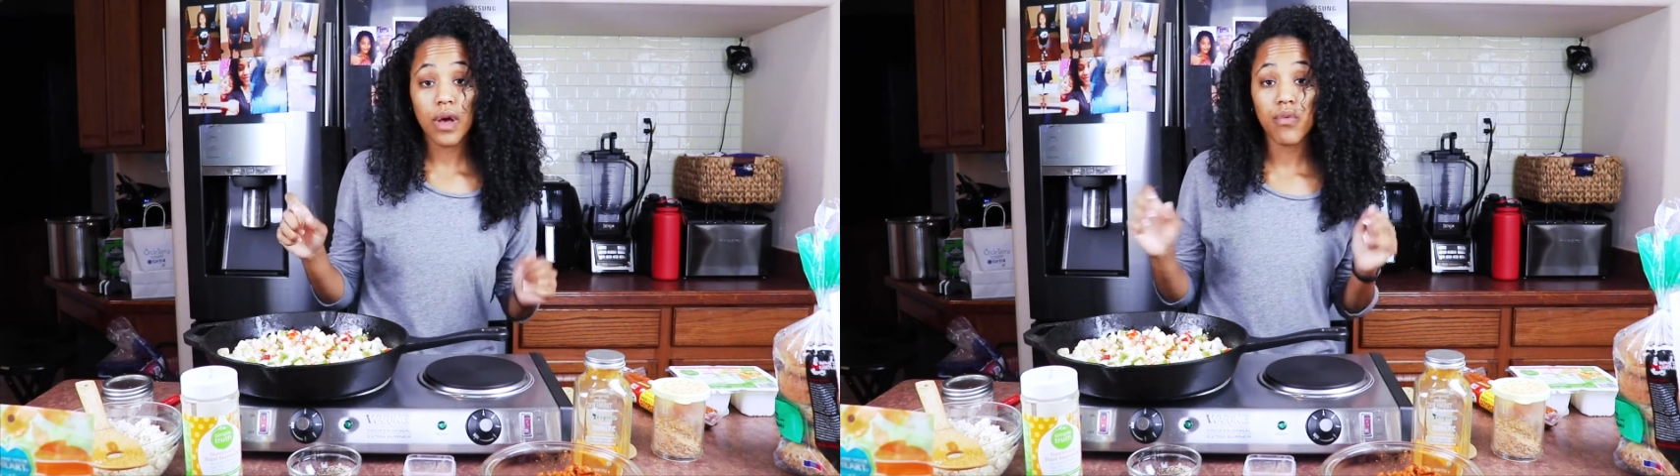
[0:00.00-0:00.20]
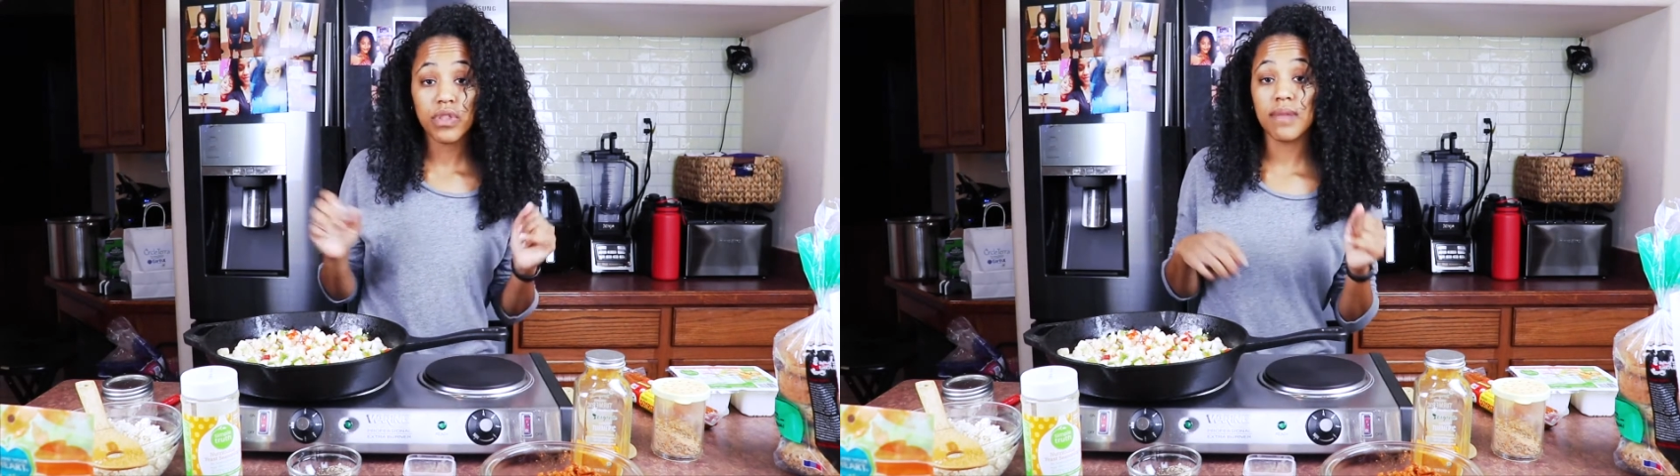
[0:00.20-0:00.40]
I
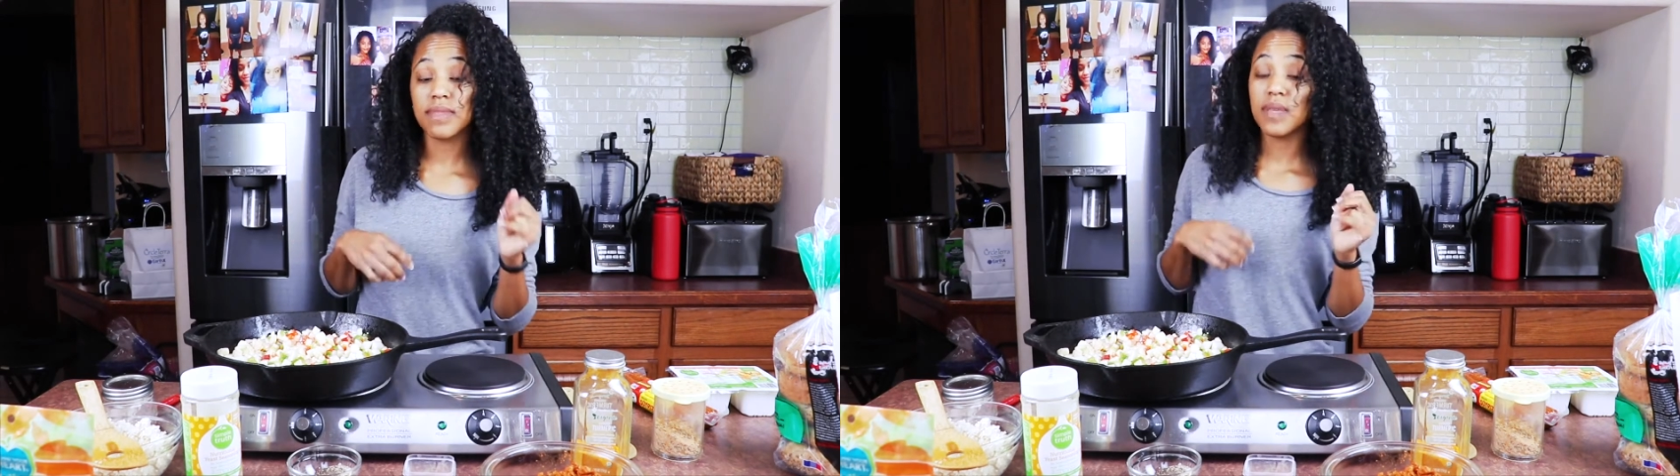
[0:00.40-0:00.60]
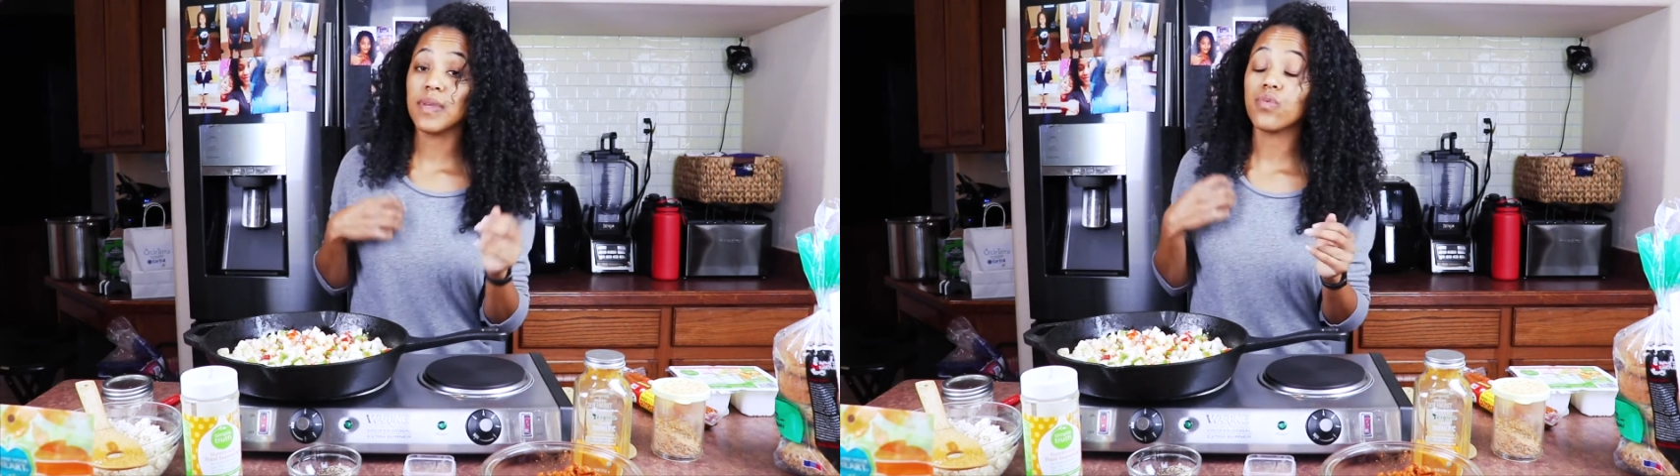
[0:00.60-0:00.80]
want them
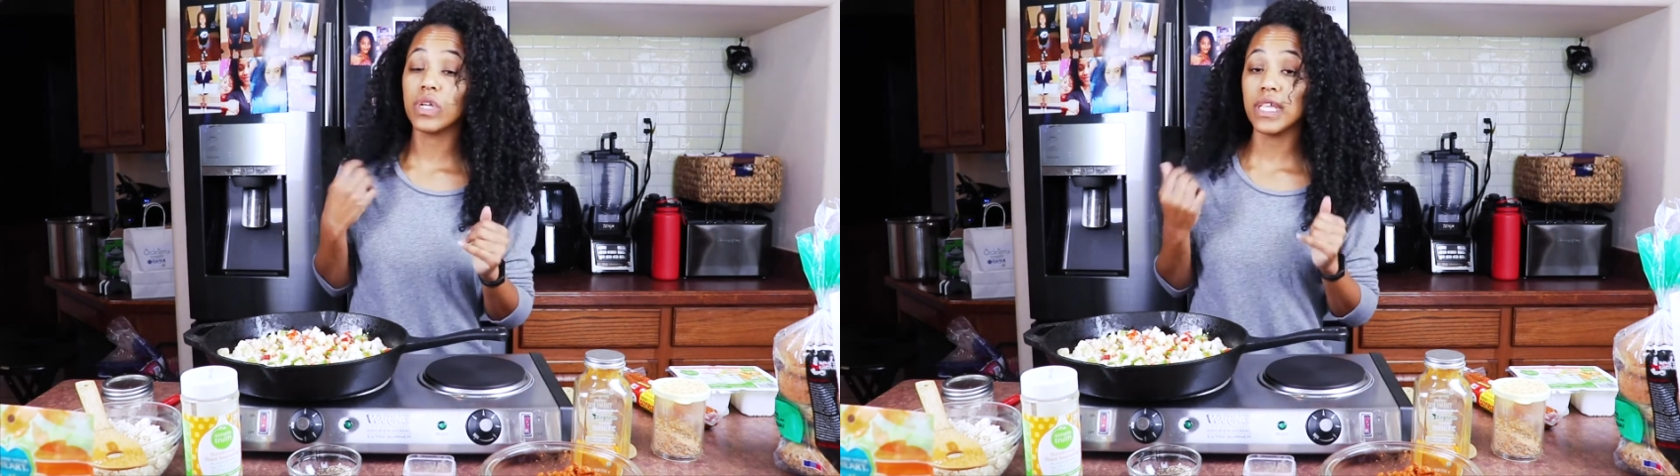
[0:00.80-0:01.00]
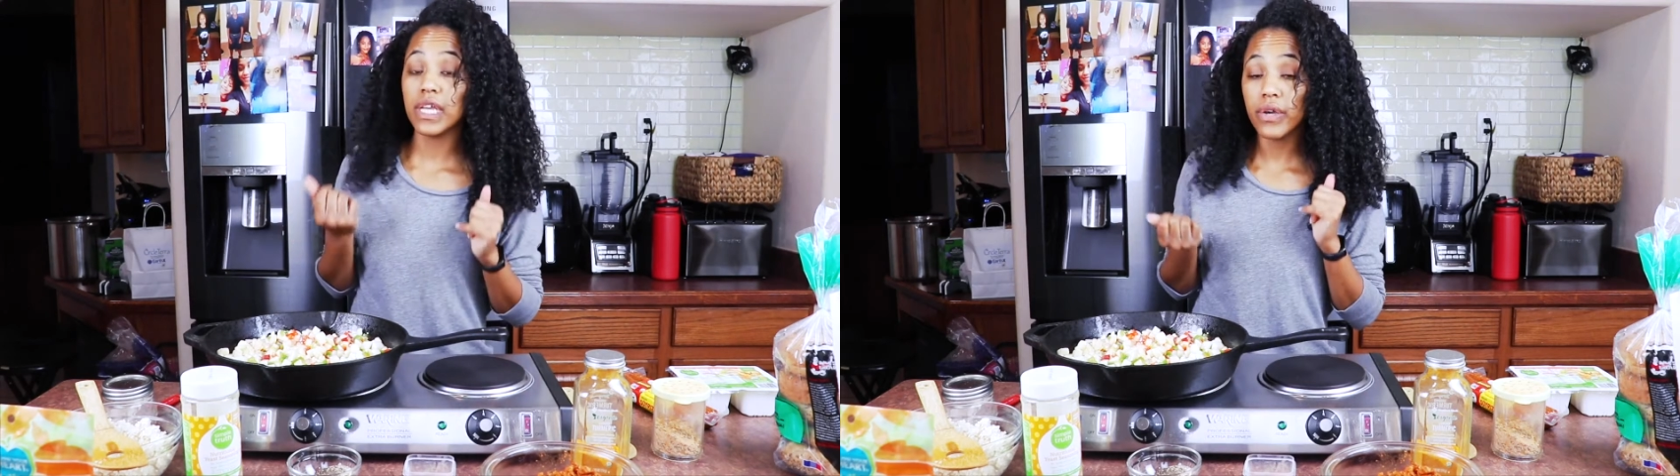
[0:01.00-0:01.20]
to be
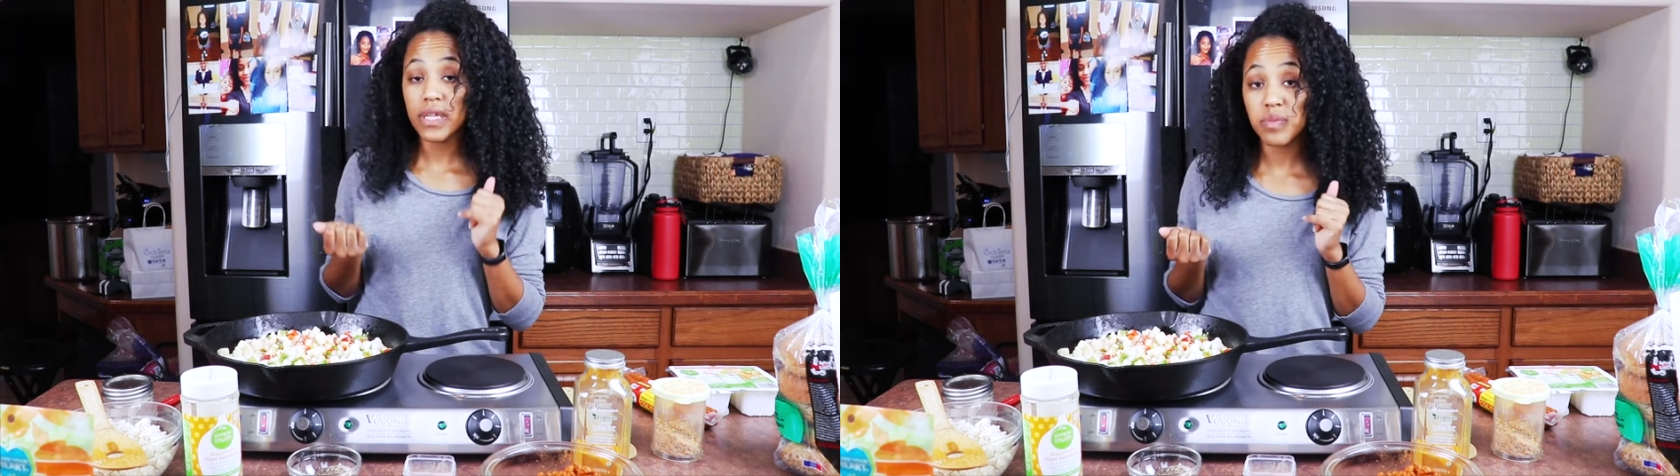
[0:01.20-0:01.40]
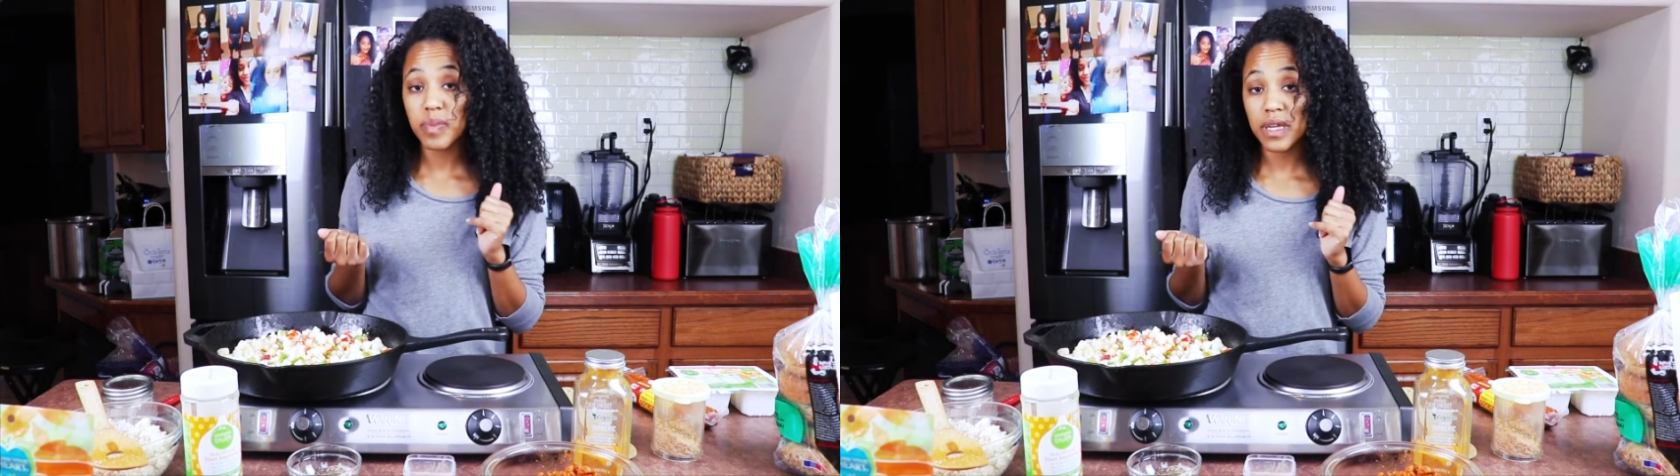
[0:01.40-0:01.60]
really
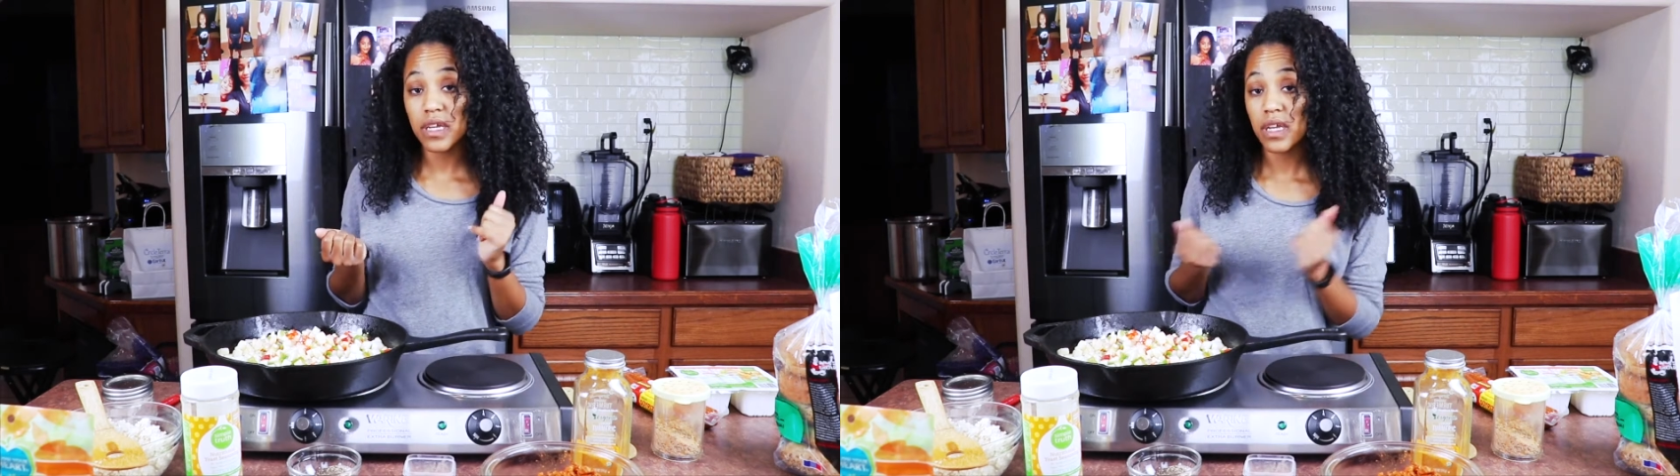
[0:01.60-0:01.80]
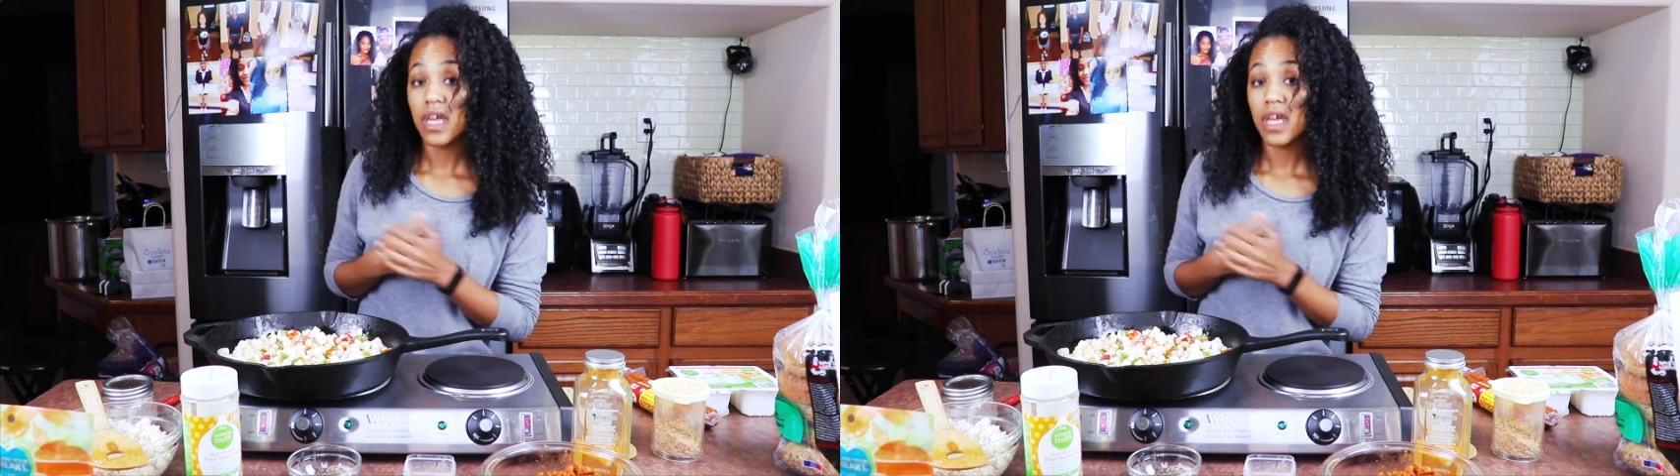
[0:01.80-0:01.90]
crispy